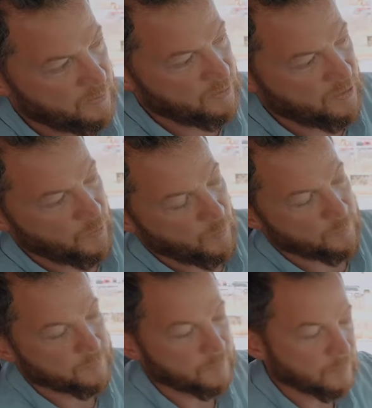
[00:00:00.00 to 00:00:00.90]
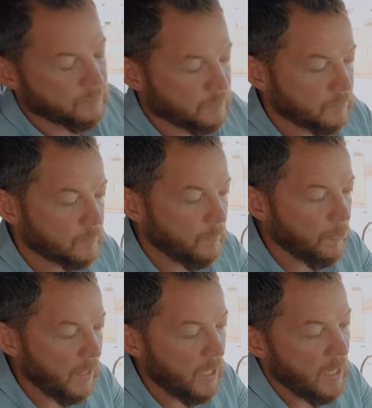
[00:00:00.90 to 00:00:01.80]
2.
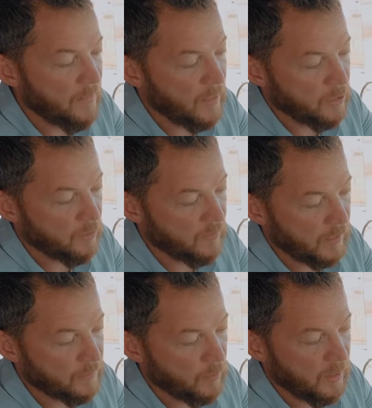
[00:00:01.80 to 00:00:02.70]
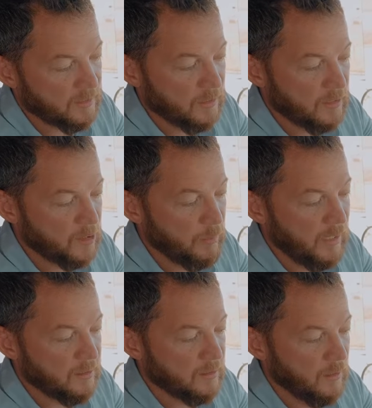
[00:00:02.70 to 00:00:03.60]
And then you've got the rest of the
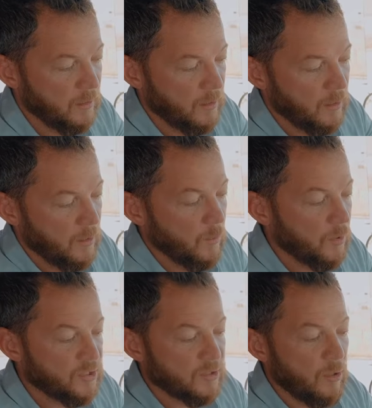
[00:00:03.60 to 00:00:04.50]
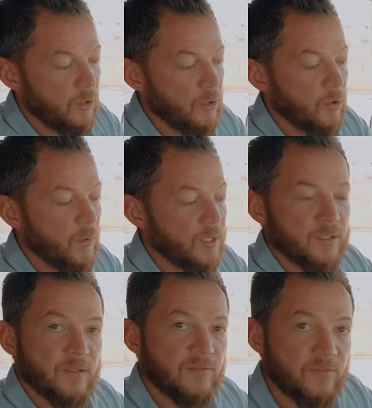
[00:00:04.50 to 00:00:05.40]
space, which is all the way
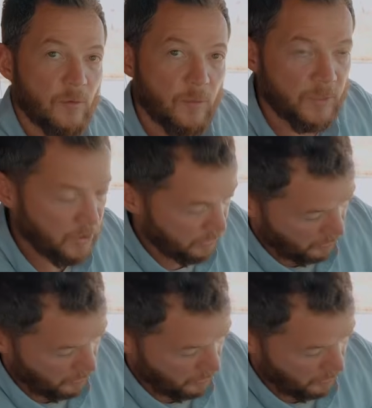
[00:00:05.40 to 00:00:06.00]
to the floor, which is